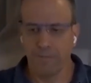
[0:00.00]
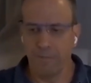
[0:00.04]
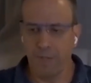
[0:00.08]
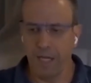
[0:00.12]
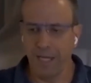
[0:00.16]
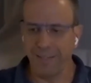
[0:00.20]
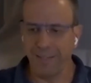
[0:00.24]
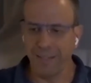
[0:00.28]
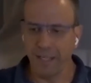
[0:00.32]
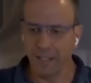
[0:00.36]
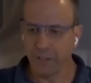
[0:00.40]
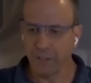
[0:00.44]

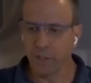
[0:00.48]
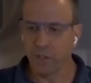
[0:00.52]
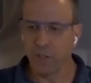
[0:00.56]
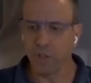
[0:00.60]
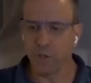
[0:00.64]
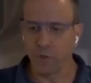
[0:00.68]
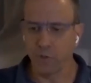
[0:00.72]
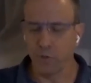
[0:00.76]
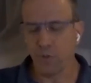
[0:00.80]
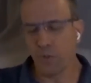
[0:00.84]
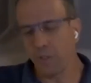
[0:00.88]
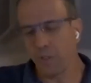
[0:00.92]
another
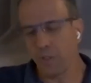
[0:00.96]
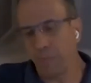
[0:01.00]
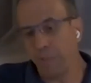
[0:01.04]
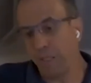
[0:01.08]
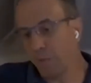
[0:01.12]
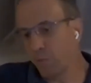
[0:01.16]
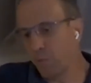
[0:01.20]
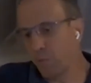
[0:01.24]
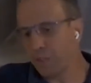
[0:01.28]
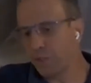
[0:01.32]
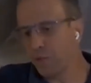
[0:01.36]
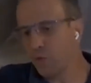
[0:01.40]
use. I
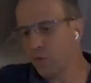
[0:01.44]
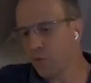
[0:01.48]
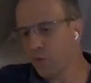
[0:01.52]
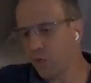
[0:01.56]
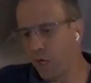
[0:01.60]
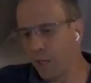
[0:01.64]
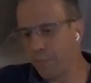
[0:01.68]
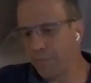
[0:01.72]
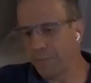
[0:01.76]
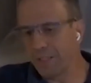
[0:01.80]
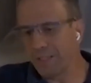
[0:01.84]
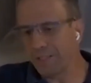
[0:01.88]
mean, what you
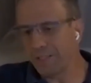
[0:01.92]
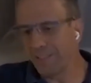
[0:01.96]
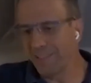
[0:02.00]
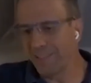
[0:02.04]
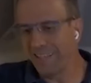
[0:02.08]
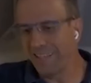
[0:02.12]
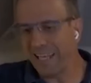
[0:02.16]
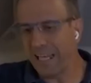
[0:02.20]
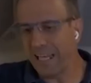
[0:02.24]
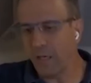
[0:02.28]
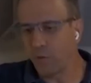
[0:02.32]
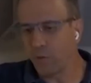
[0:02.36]
saw up until
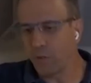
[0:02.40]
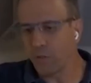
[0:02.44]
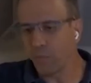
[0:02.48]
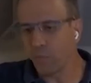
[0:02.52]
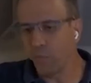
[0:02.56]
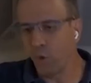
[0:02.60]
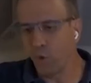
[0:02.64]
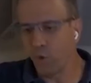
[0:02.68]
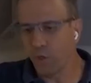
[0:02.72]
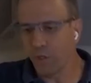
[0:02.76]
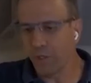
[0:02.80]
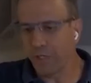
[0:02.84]
now is
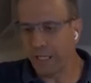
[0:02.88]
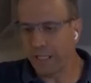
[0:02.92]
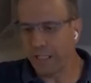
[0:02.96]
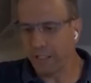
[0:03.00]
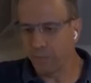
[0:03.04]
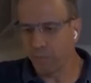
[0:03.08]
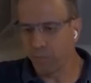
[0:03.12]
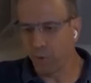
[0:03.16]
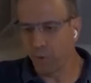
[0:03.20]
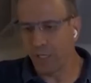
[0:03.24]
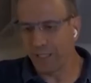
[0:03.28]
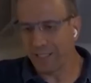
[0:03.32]
more like
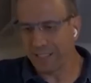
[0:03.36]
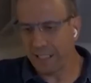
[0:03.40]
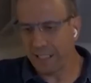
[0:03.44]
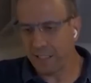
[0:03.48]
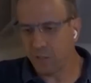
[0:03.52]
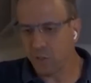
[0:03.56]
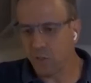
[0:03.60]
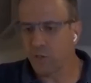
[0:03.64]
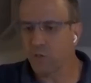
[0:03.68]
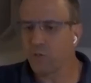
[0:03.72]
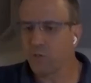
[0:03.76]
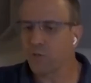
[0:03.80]
a
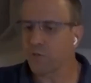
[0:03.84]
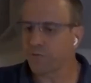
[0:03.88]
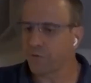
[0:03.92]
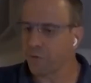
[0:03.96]
broadcast use.